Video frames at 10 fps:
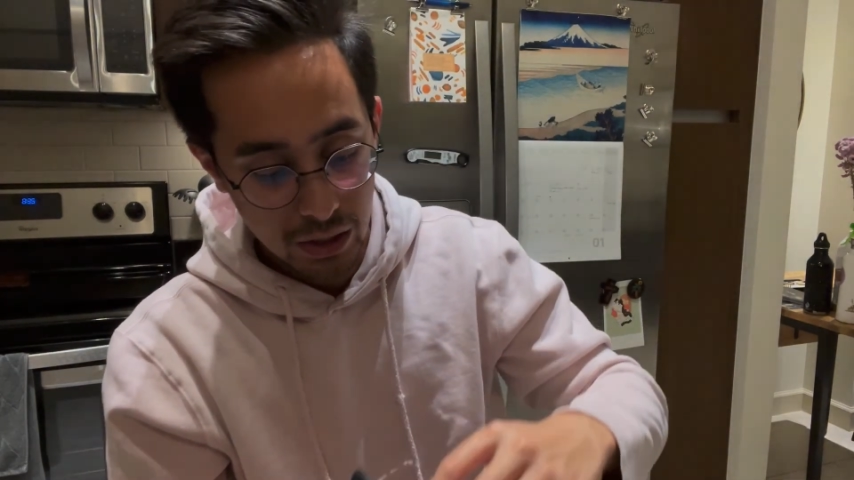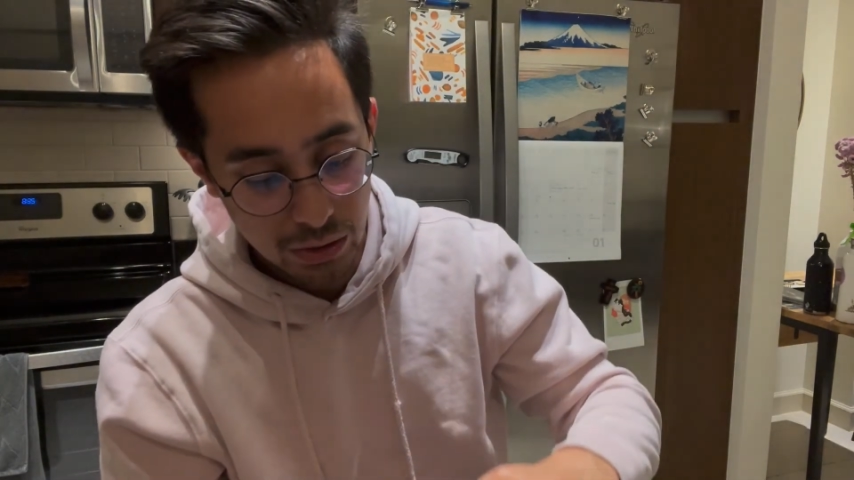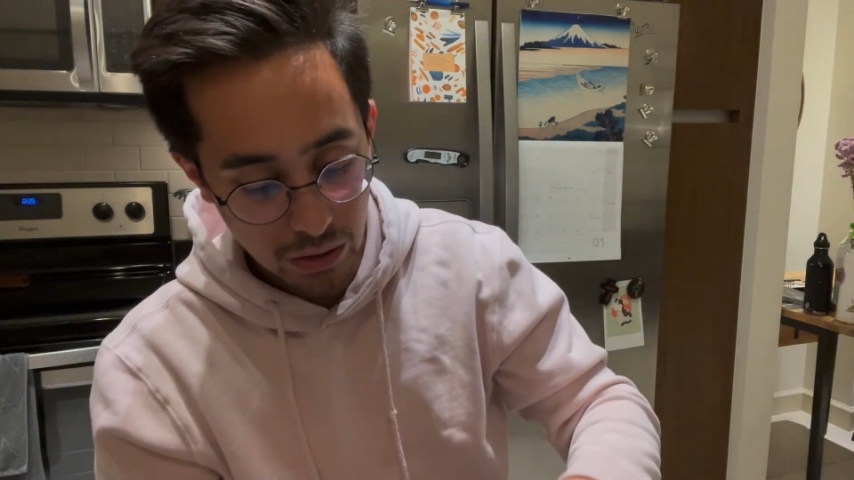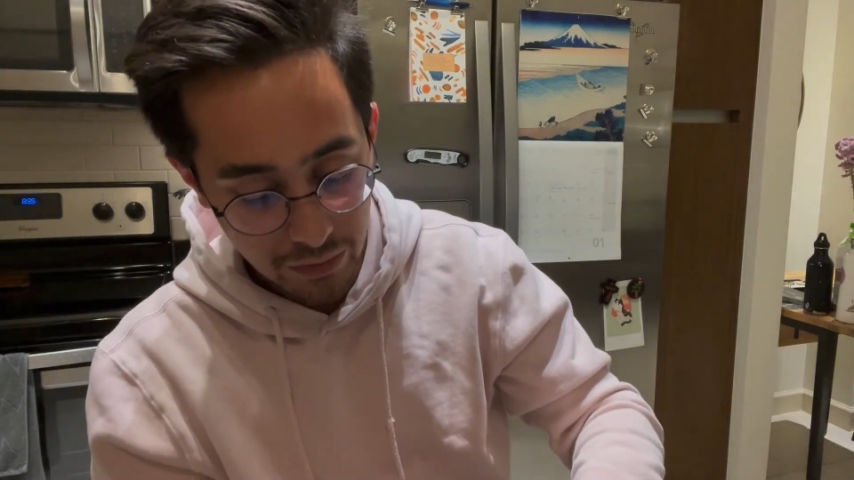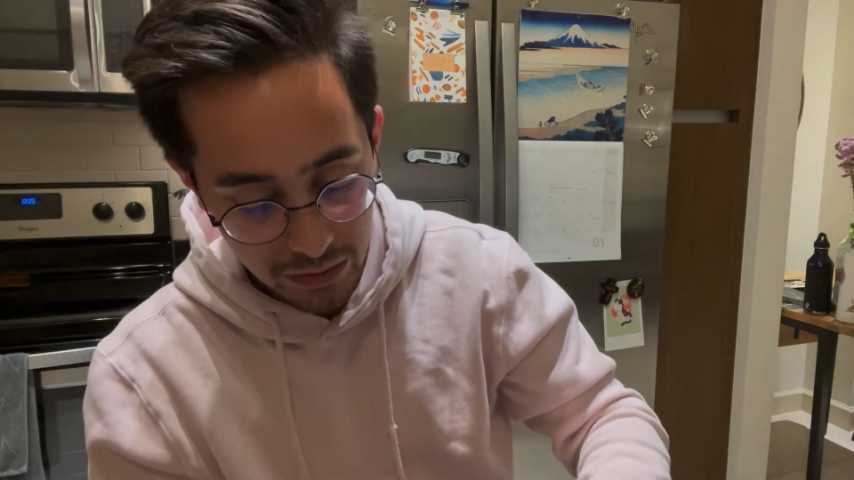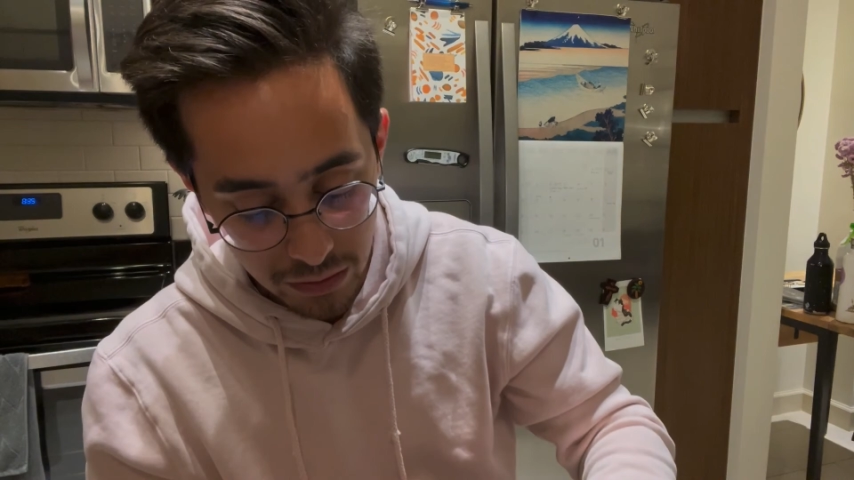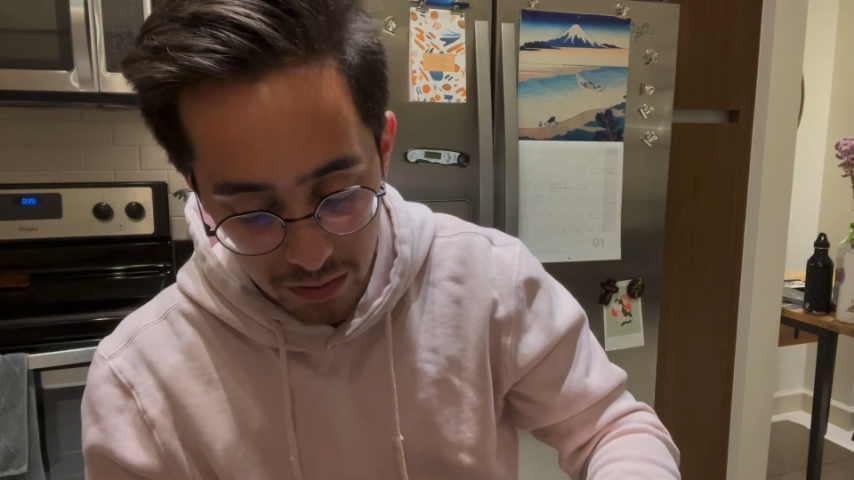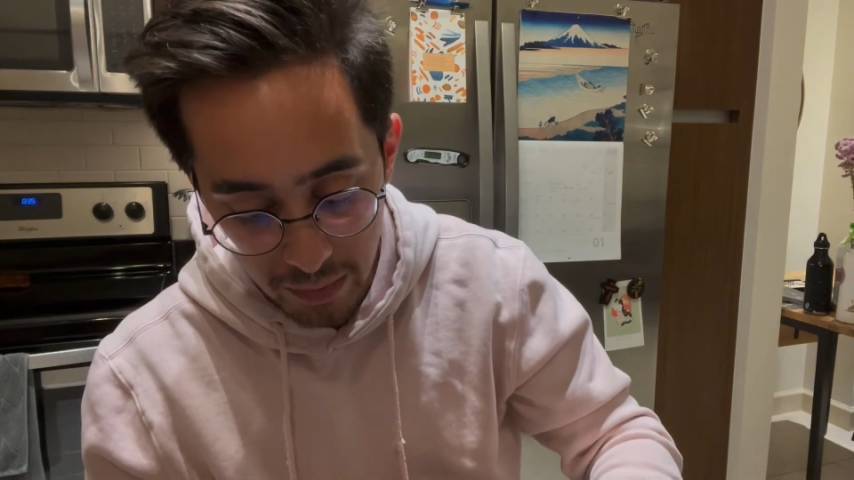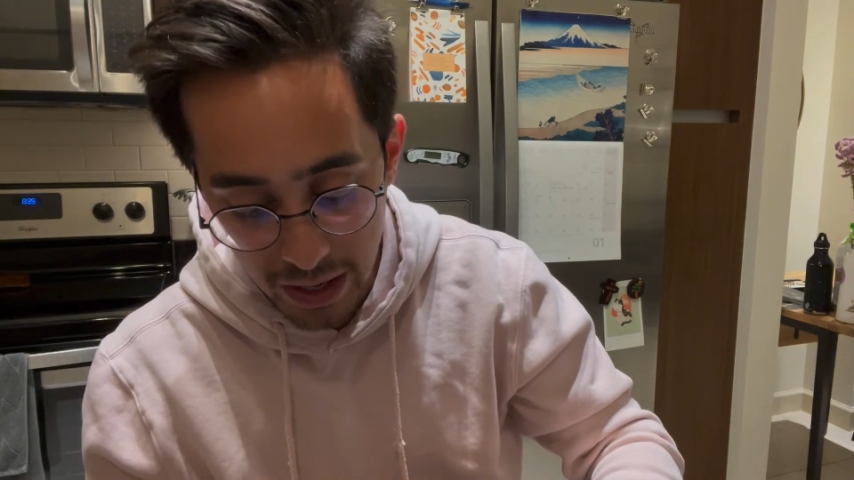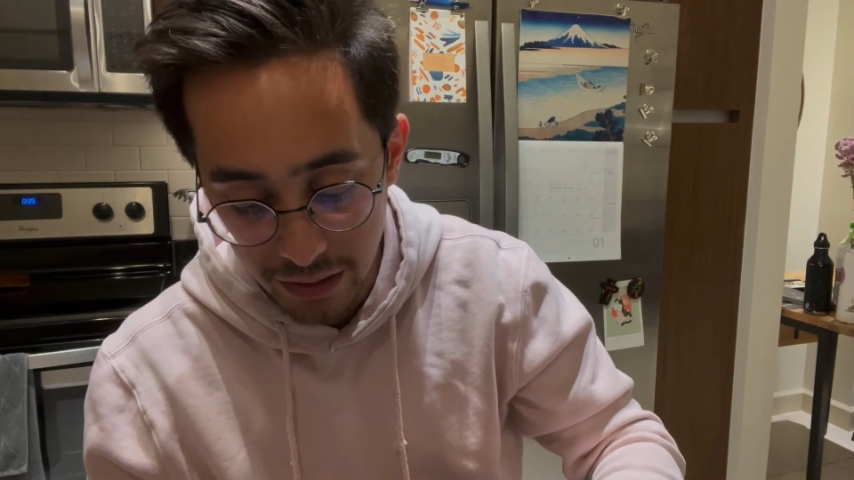So if I do the
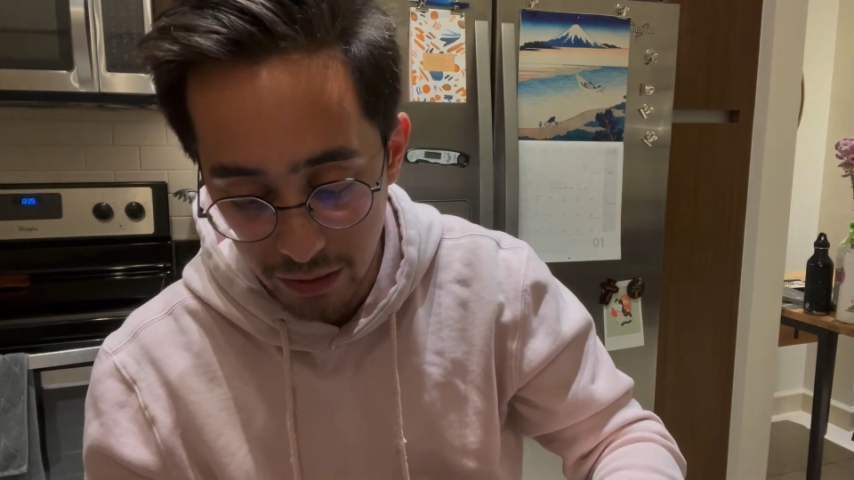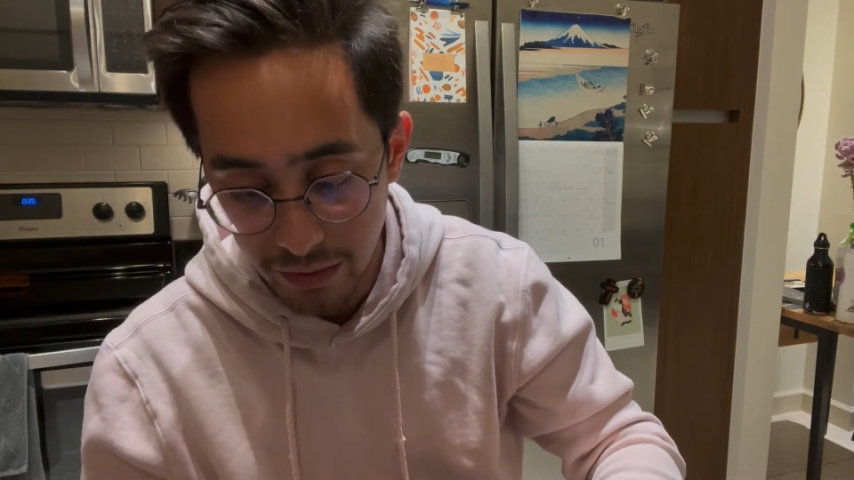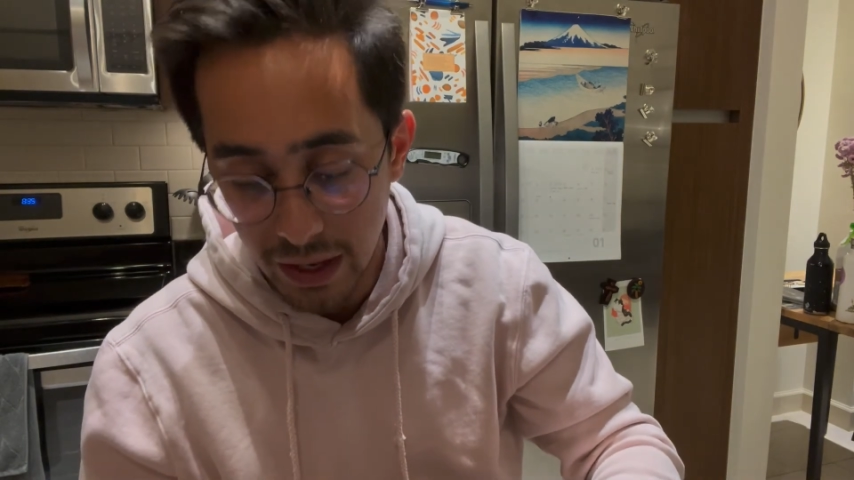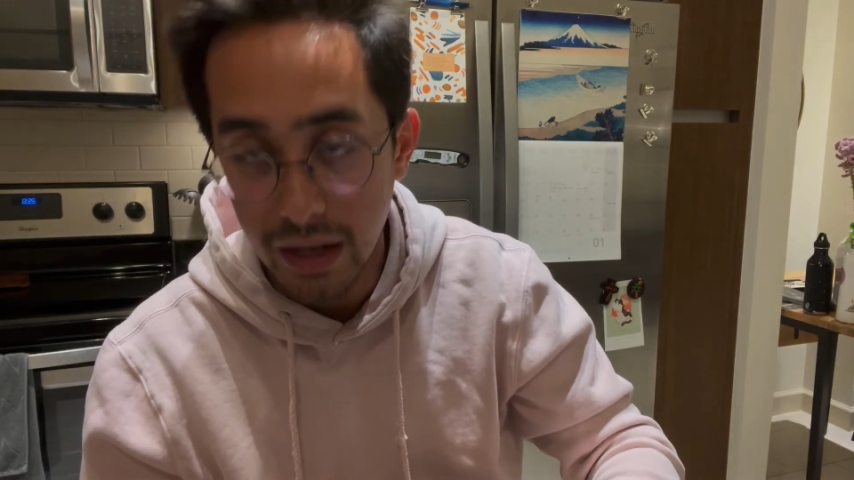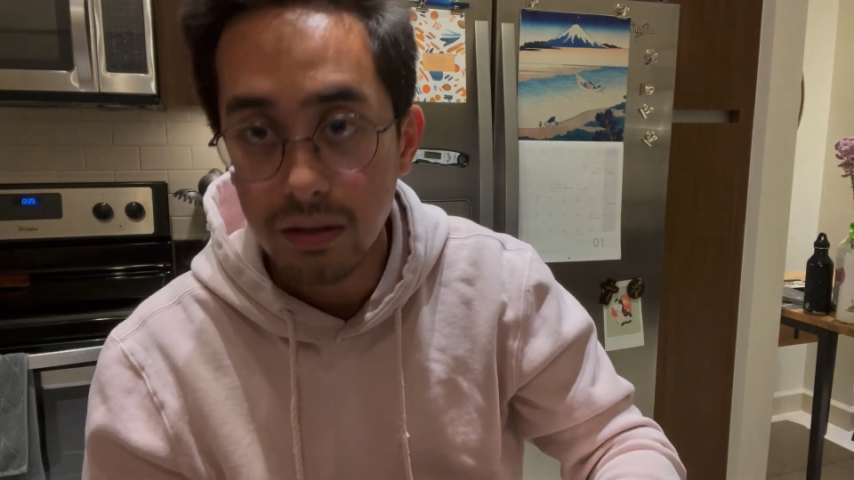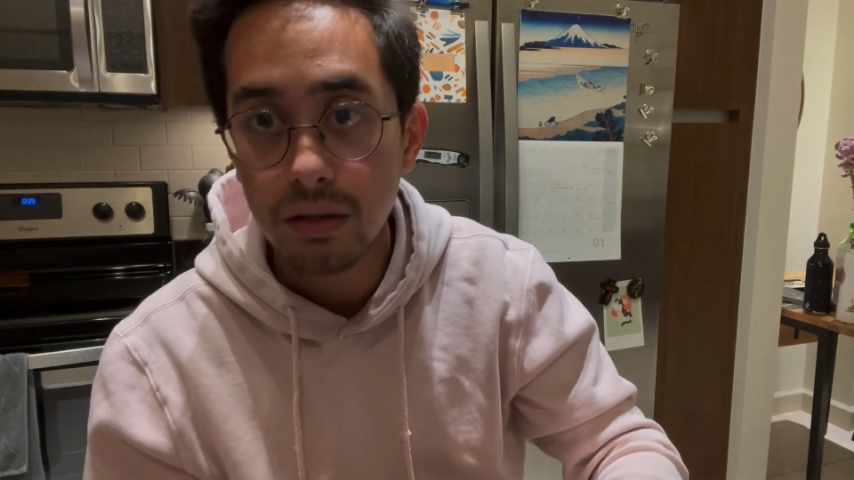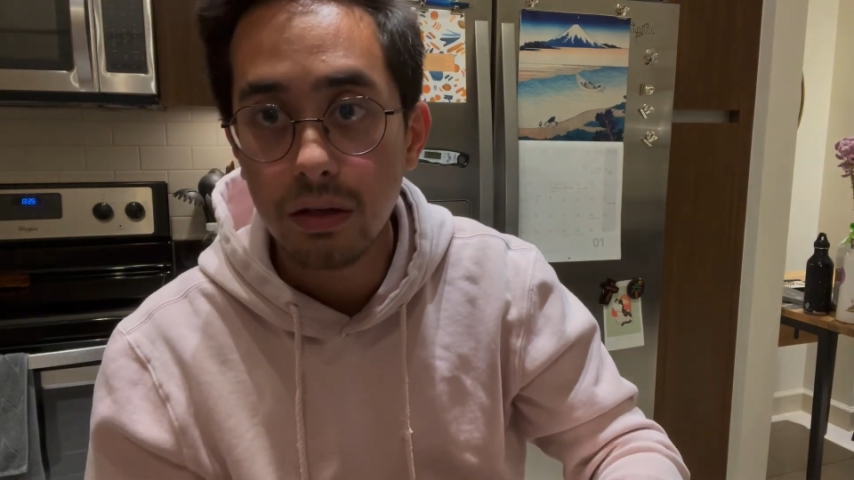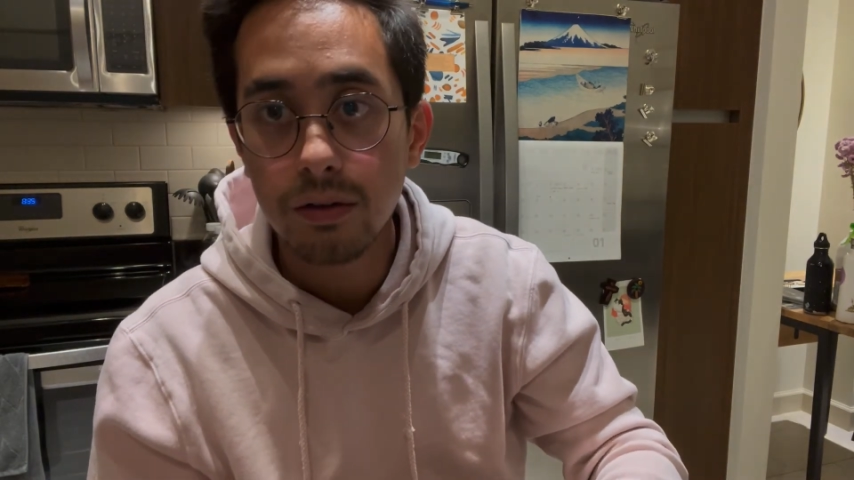math on that,